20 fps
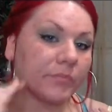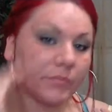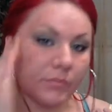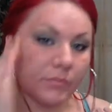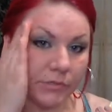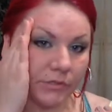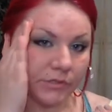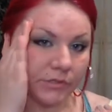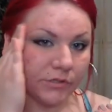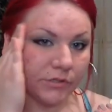
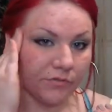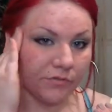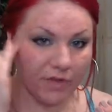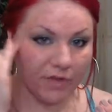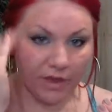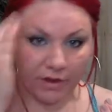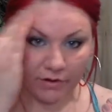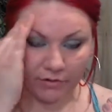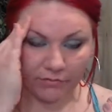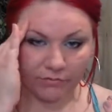But so far
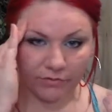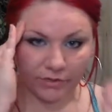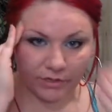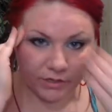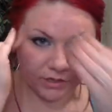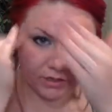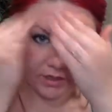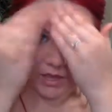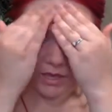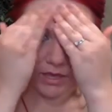I
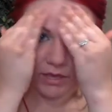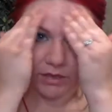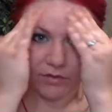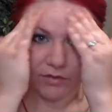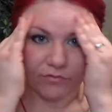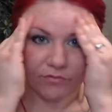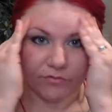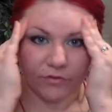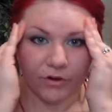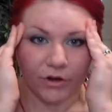really like it
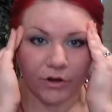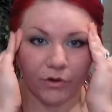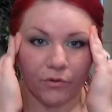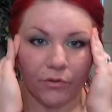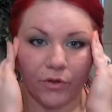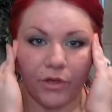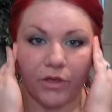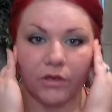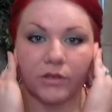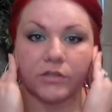for
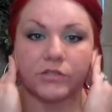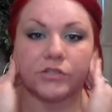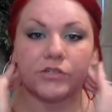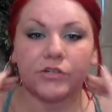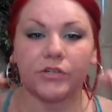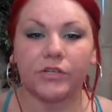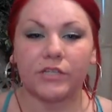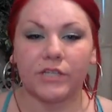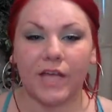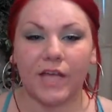oil
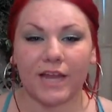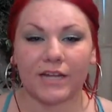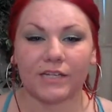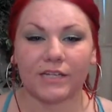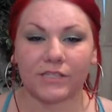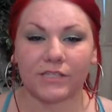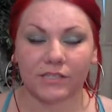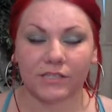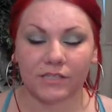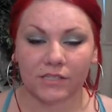control. It kind of
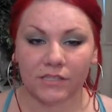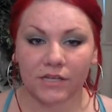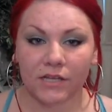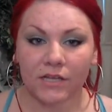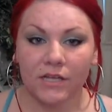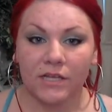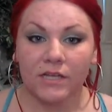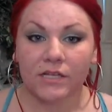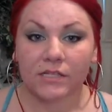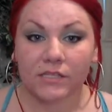just
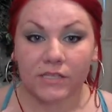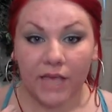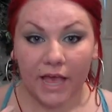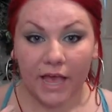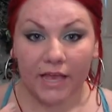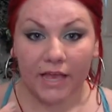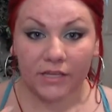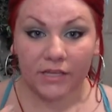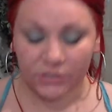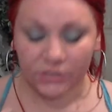
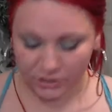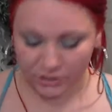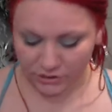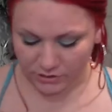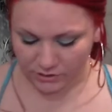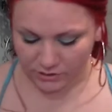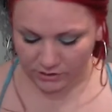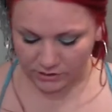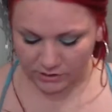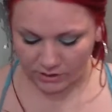tightens your
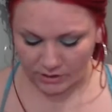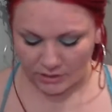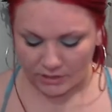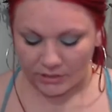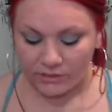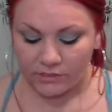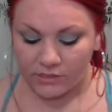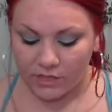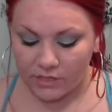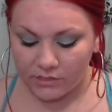skin.
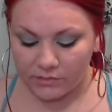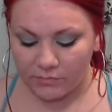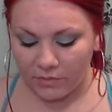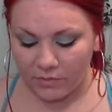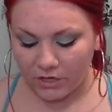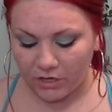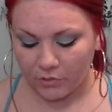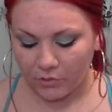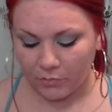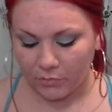It does
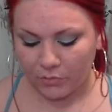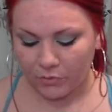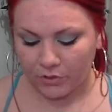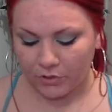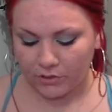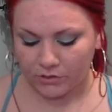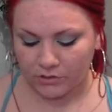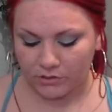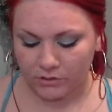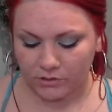make your
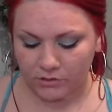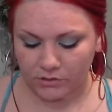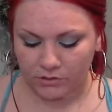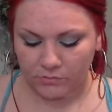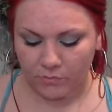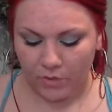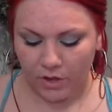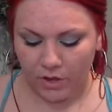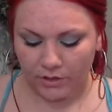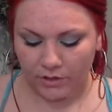pores look
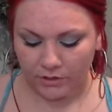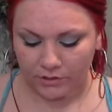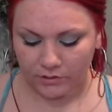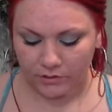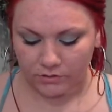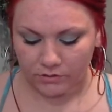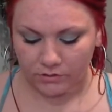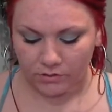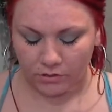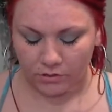smaller,
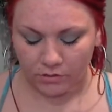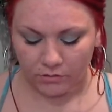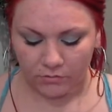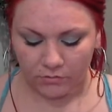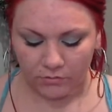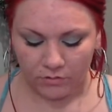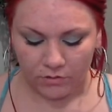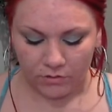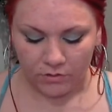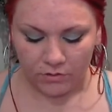so
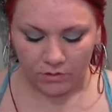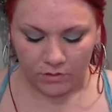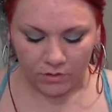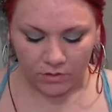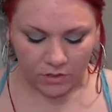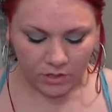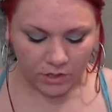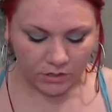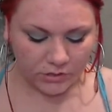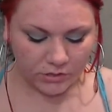
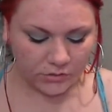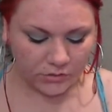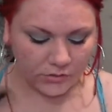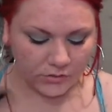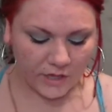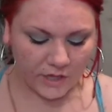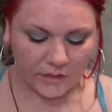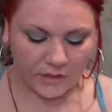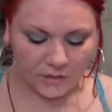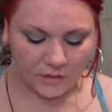do
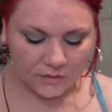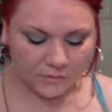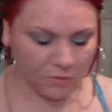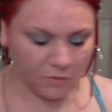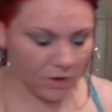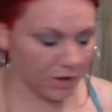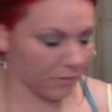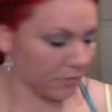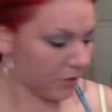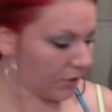like this
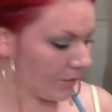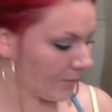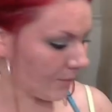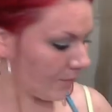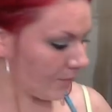primer.